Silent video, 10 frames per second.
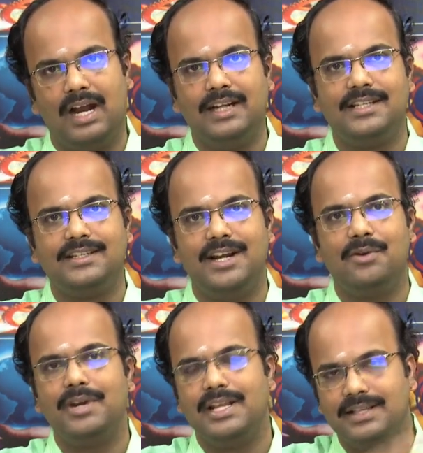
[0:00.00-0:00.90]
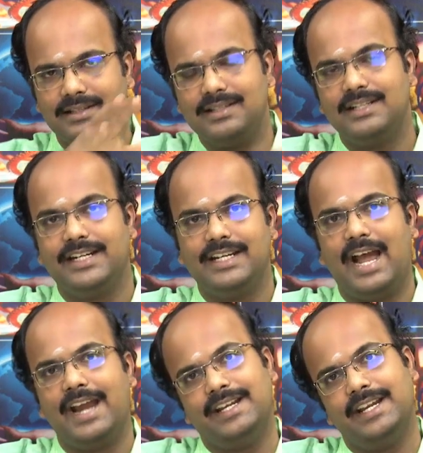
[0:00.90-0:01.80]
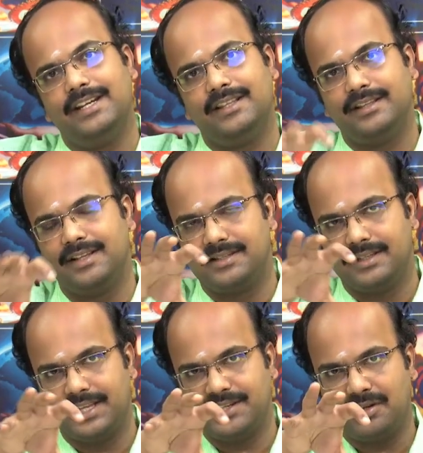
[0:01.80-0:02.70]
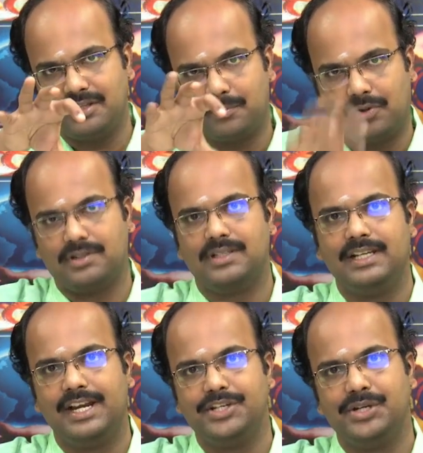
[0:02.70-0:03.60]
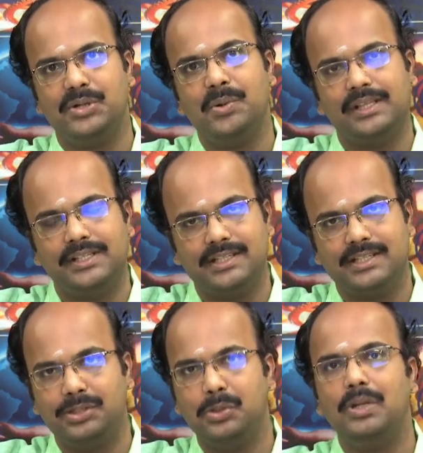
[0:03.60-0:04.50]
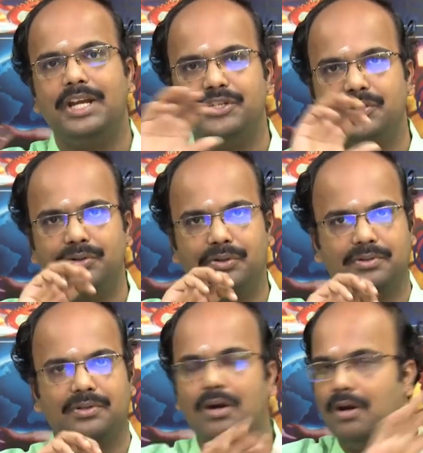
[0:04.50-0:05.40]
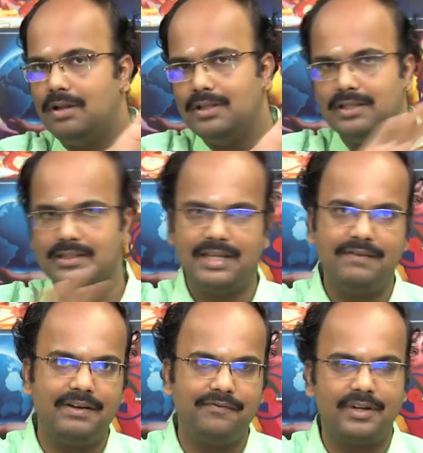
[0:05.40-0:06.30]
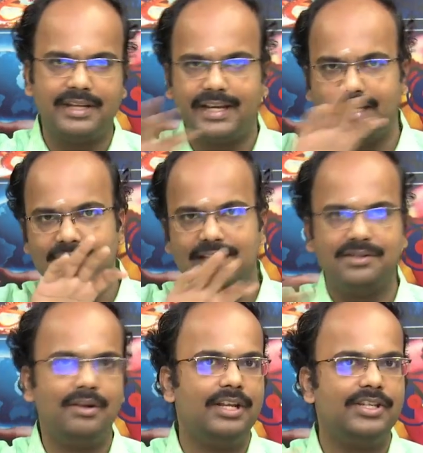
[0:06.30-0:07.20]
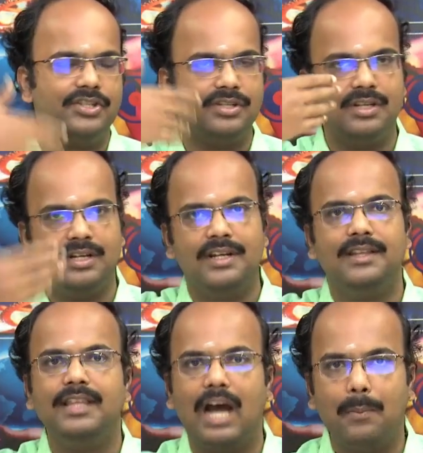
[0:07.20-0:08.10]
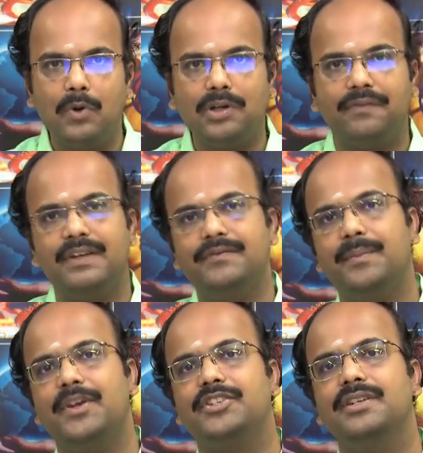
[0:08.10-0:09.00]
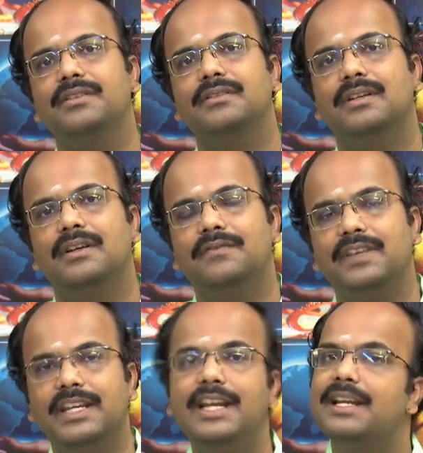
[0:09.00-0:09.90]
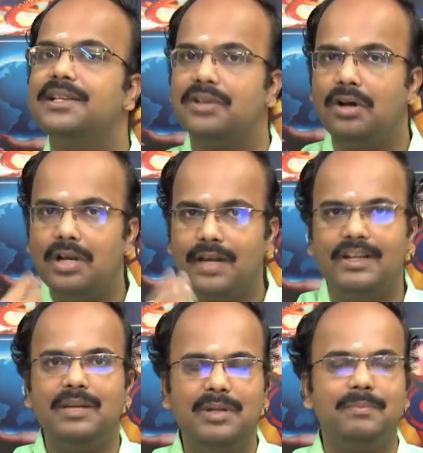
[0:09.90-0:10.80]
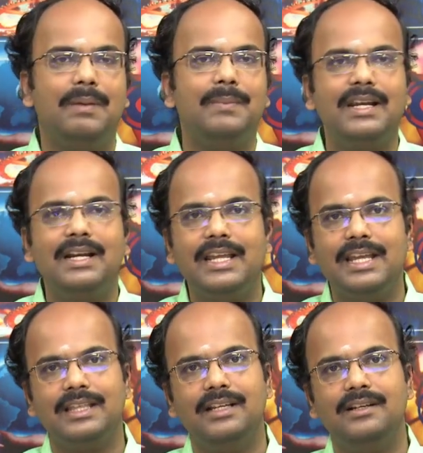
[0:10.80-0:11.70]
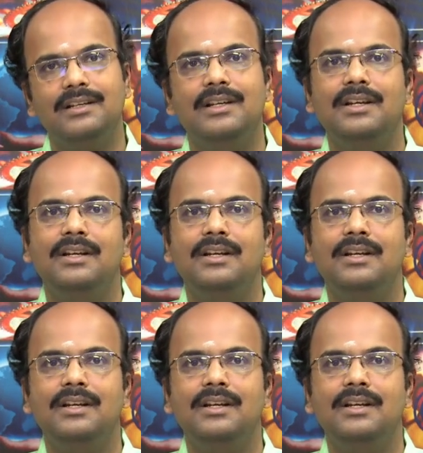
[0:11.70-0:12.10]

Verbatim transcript: understand okay this is the data I need, this, these are all the processing I should do and this is the tool I should do. So, all this even for getting this knowledge the amount of information uh, we need is all available publicly in the